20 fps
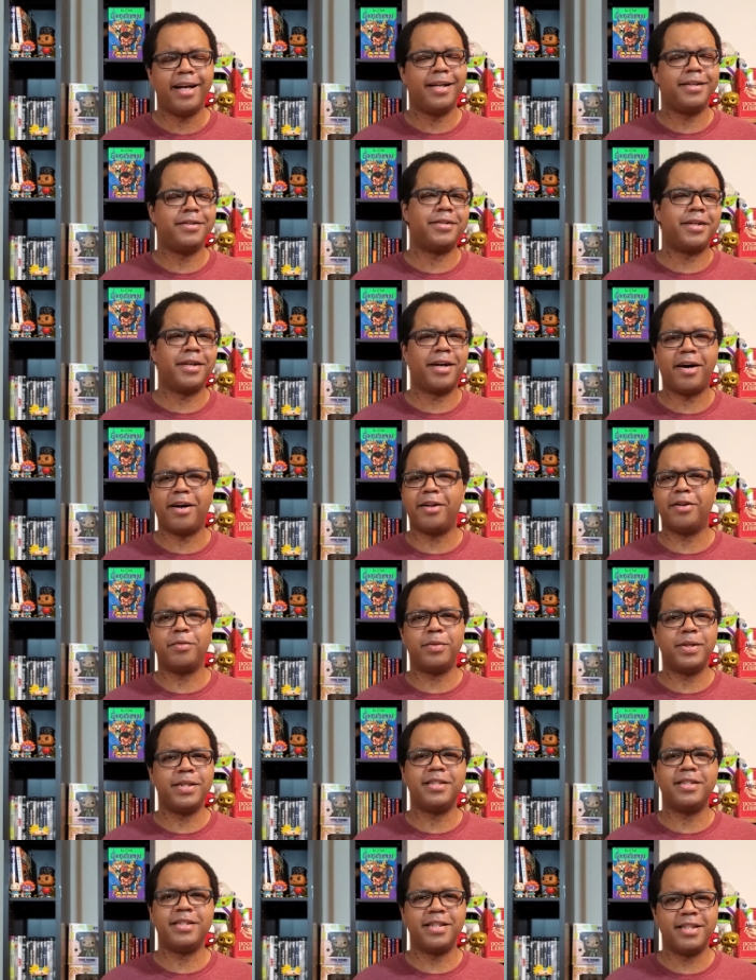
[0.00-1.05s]
it's the
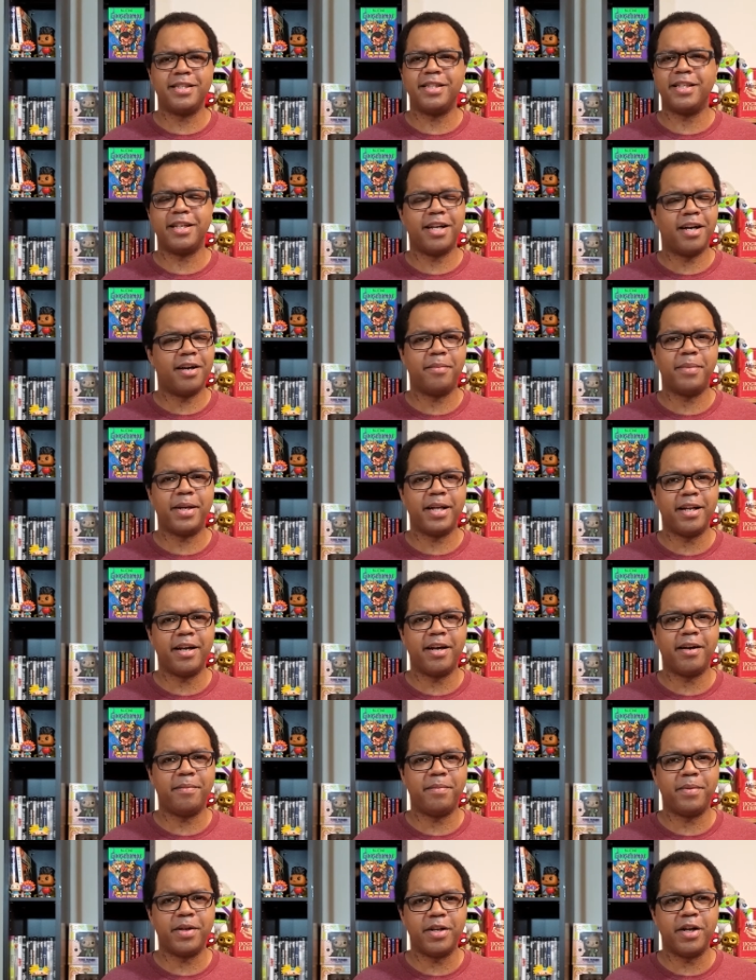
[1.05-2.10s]
Halloween season coming
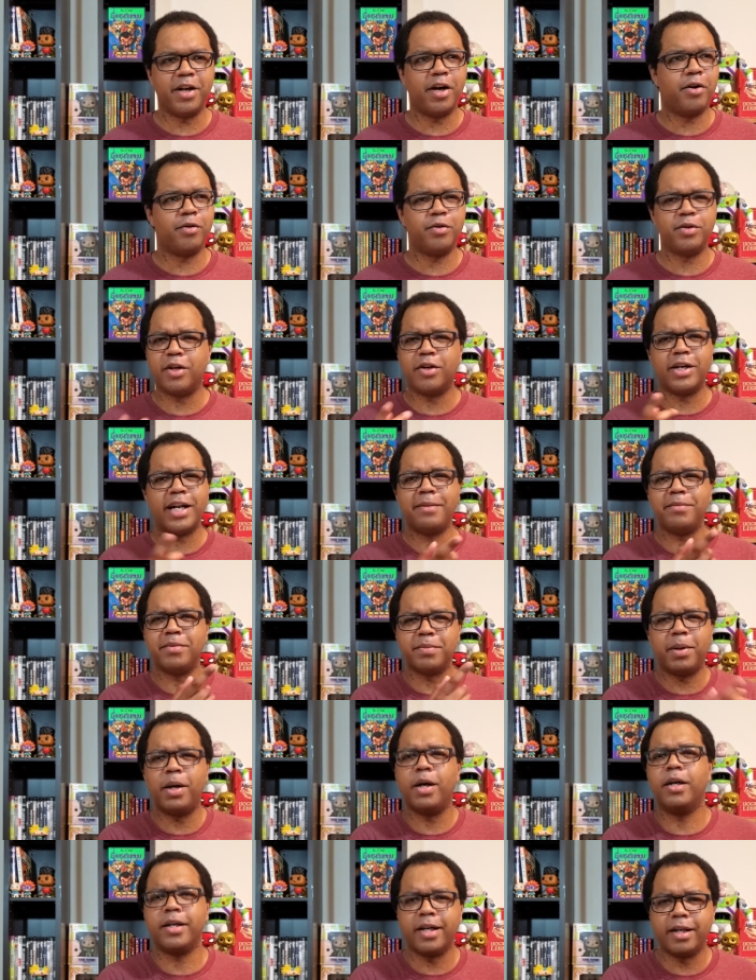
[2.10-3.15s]
up, you know, her name's
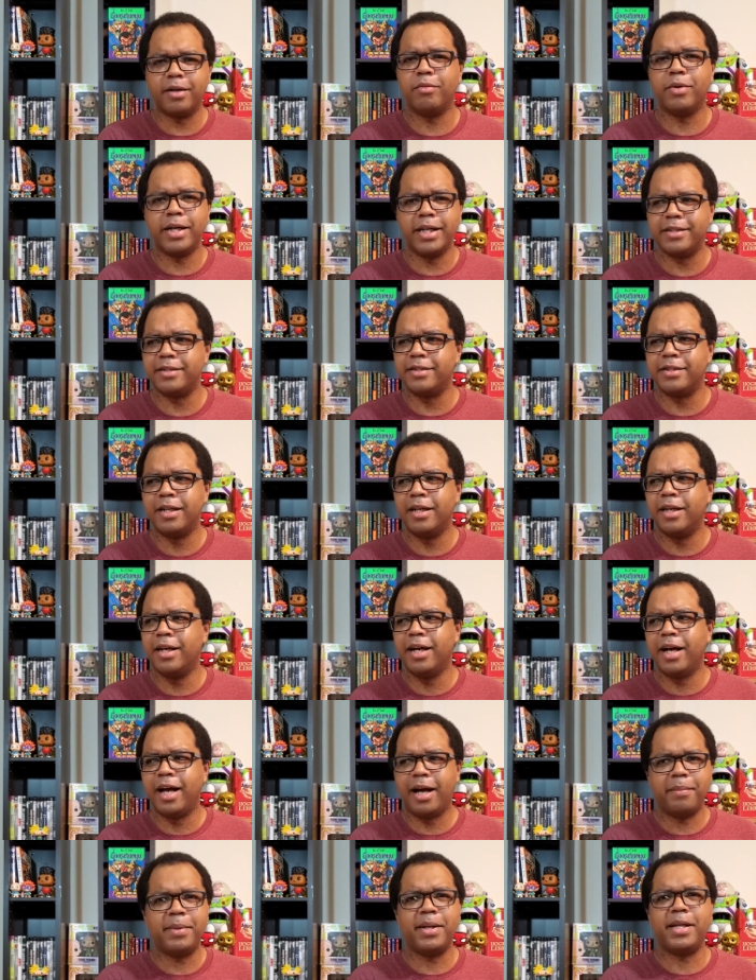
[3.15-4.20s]
Pumpkin Witch.
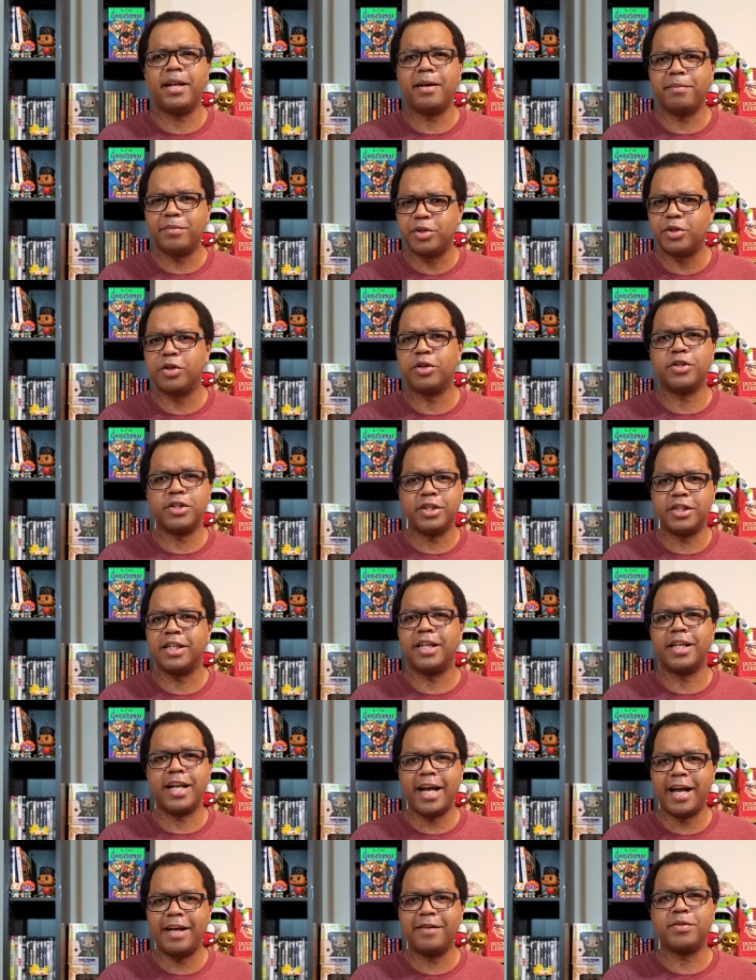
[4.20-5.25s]
I mean, I'm sure she's
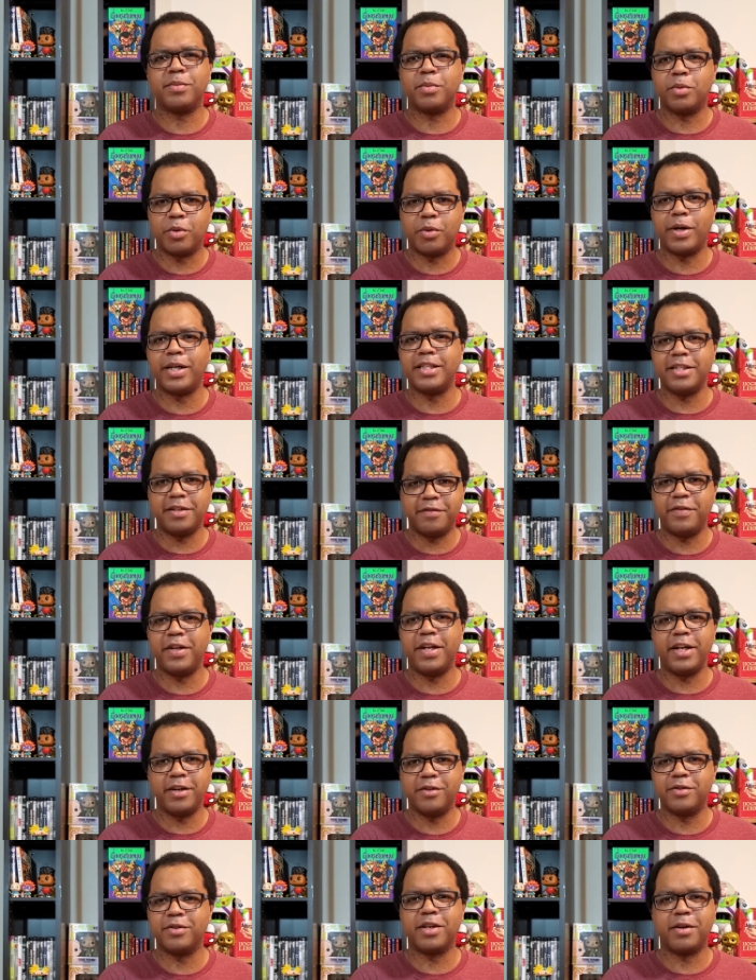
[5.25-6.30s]
gonna have some crazy
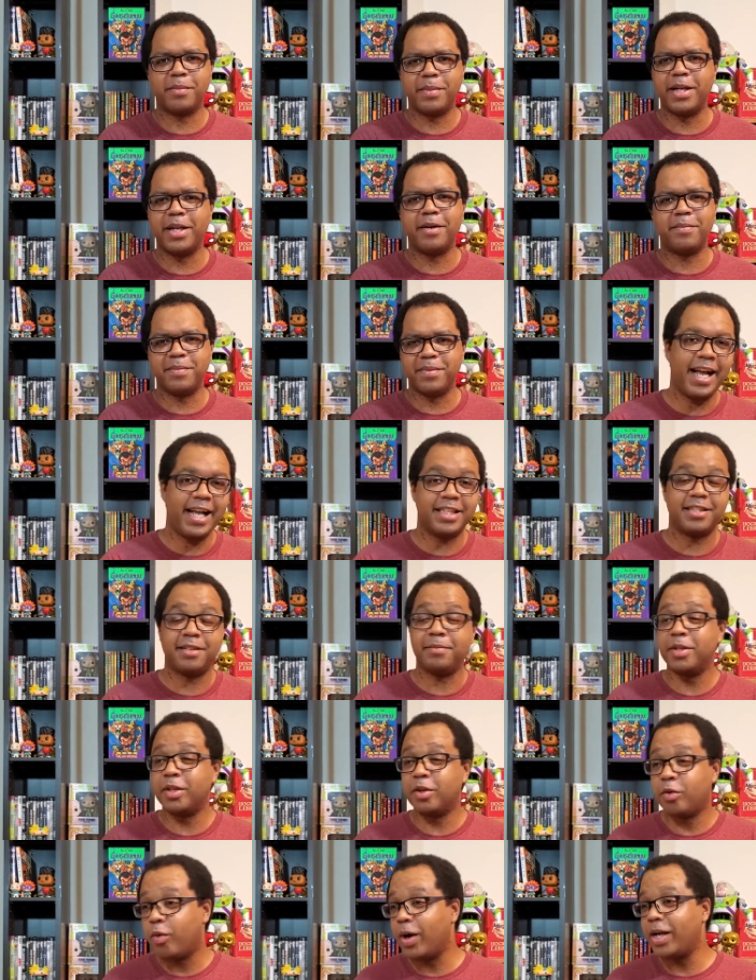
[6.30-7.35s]
videos coming up, and some
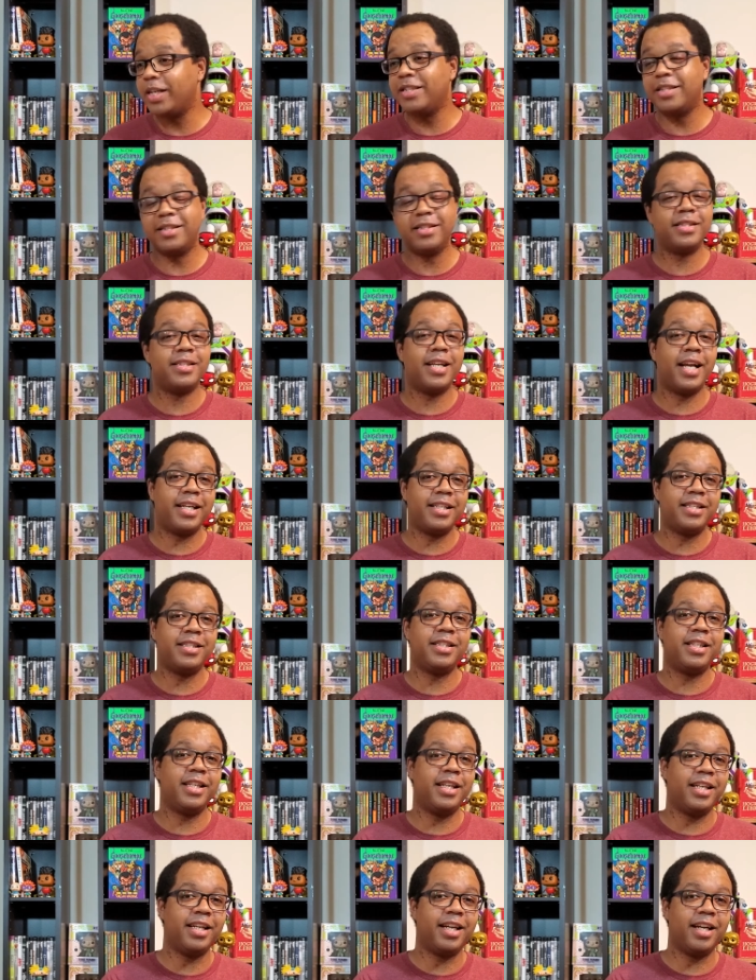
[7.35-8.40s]
of the questions that
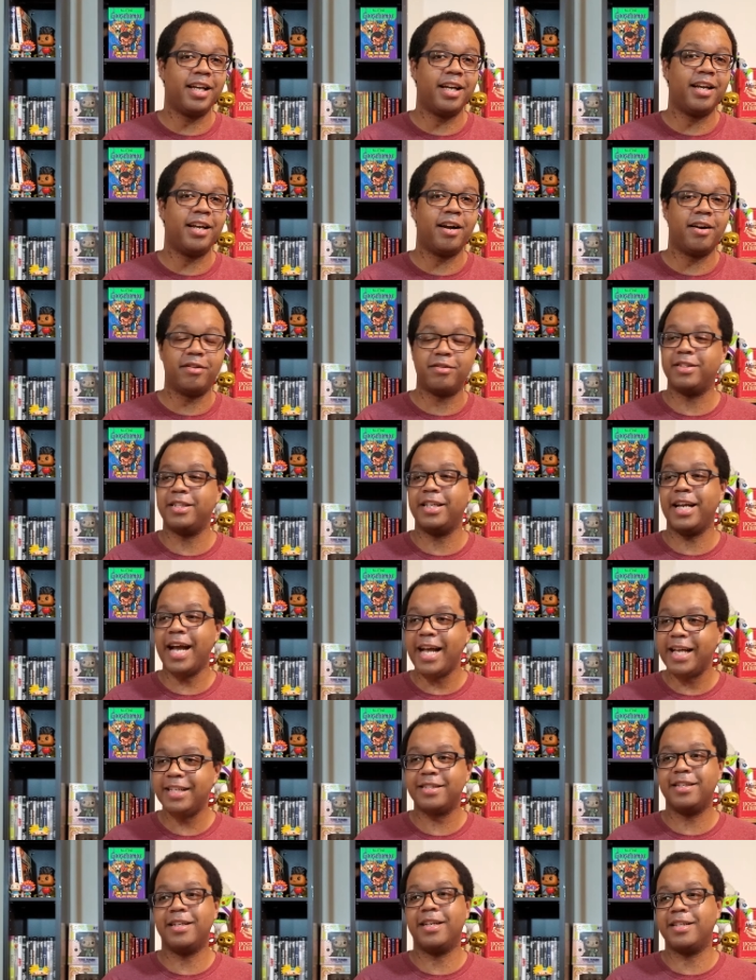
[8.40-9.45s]
she
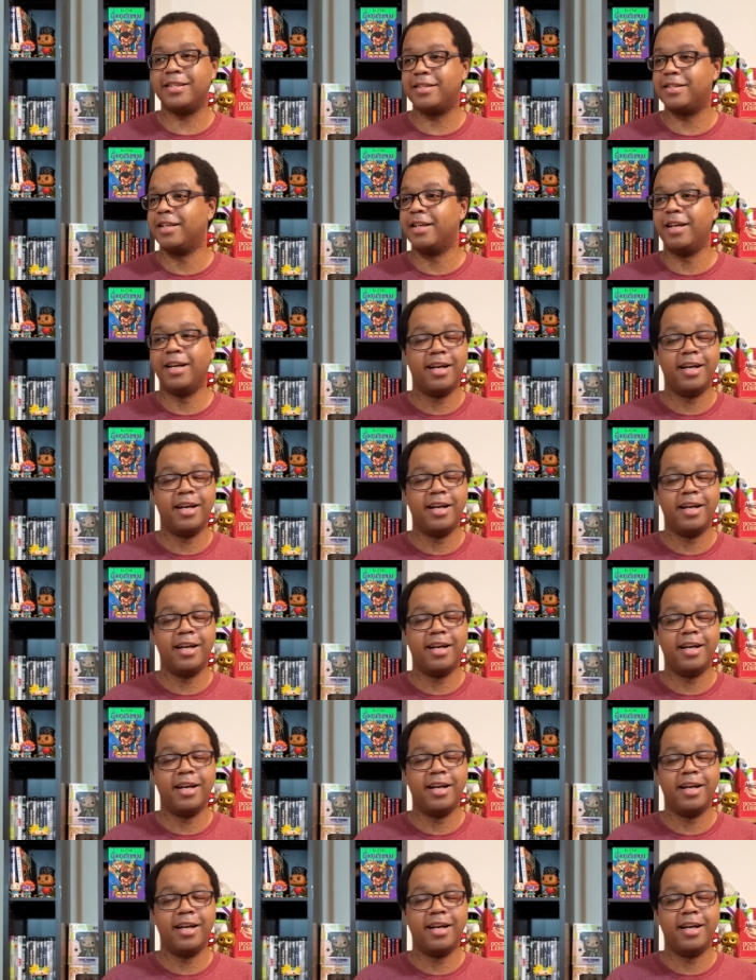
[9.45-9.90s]
asked us,